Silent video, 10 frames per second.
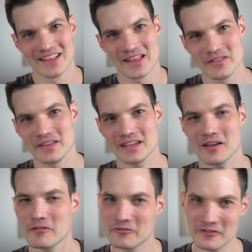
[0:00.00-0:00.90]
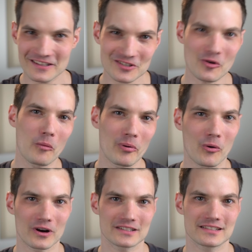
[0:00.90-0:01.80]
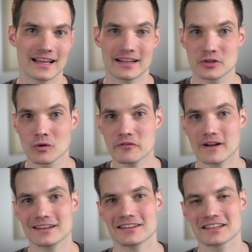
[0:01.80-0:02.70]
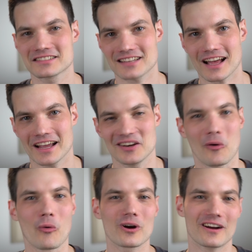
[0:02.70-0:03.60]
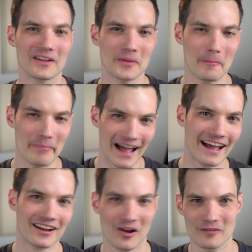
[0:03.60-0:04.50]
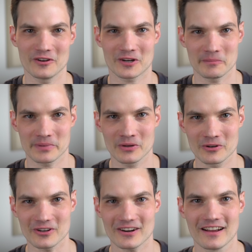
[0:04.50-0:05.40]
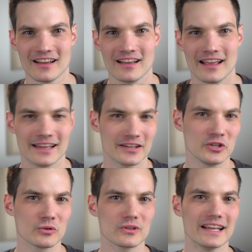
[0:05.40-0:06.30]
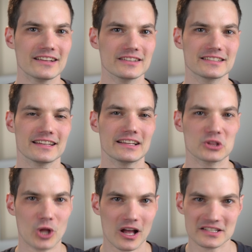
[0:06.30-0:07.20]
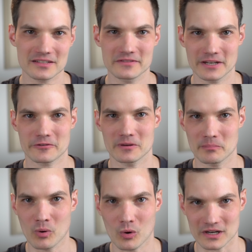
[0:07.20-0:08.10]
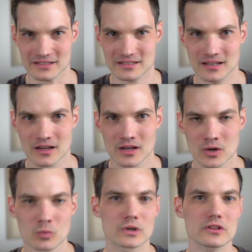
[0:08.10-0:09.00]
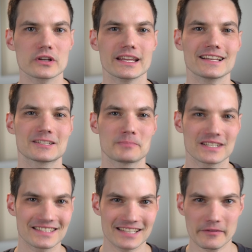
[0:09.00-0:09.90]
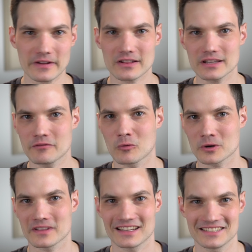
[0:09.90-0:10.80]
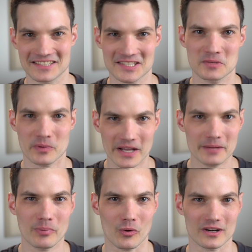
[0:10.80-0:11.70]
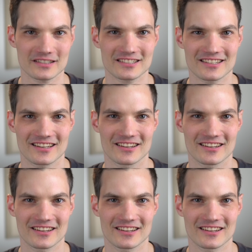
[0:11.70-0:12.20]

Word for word: The physical ports that you'll find on the side or on the back of your computer. And you'll likely see lots of different ports. We're looking specifically for the display ports.